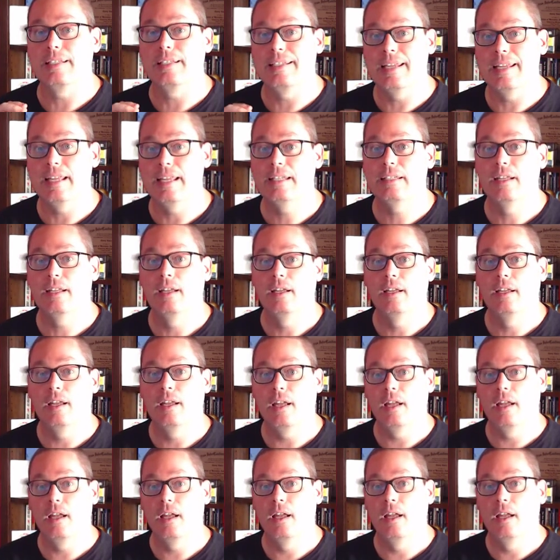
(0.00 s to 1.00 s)
get,
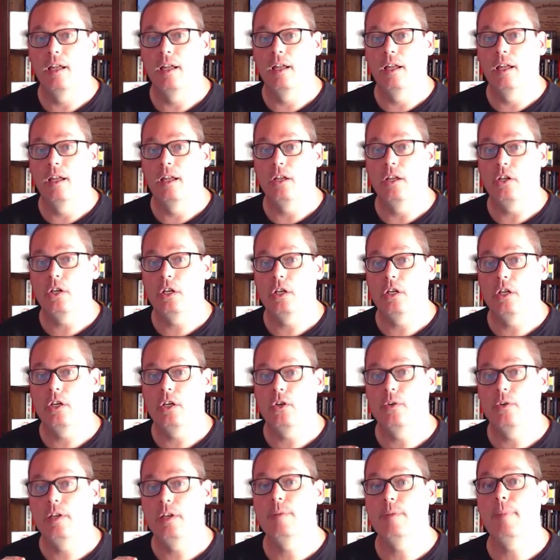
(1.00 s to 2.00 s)
you
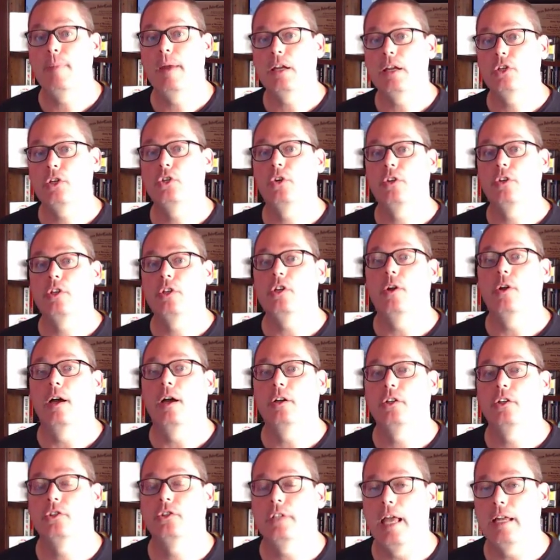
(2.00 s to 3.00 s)
need to make sure that you
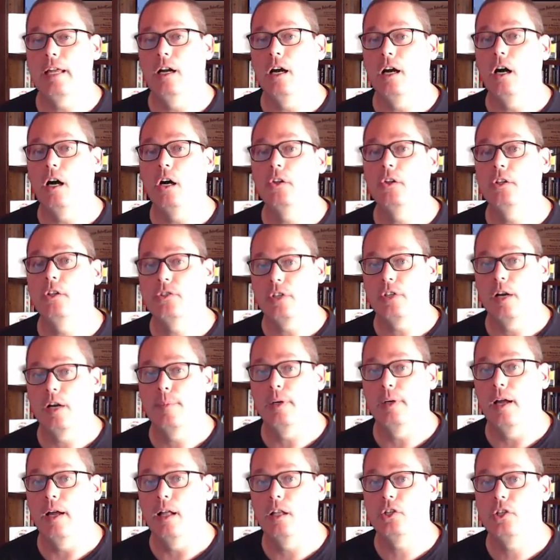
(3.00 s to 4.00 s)
understand all this
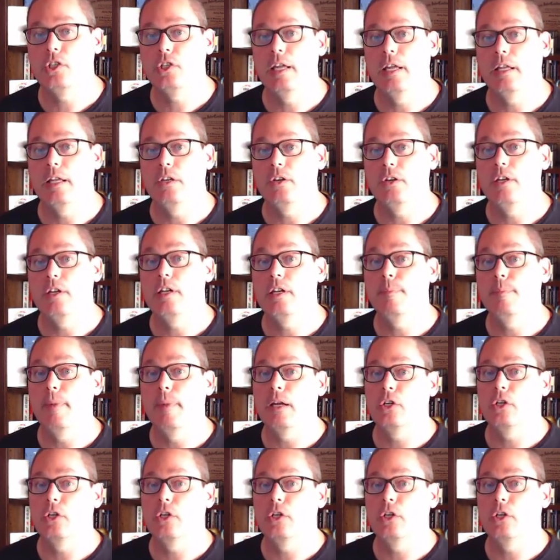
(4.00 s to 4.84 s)
terminology, and you need to make